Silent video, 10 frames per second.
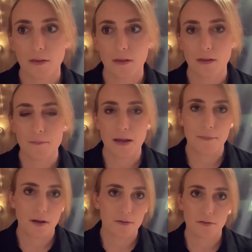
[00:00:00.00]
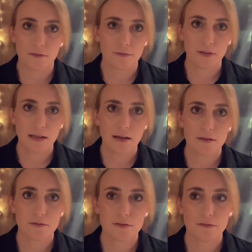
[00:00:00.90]
Maybe I'll do
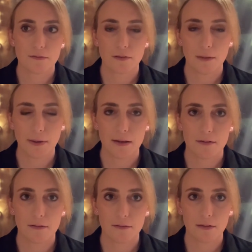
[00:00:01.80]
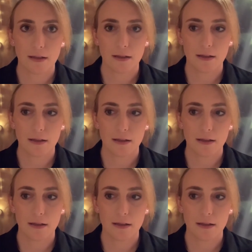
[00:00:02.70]
videos about it.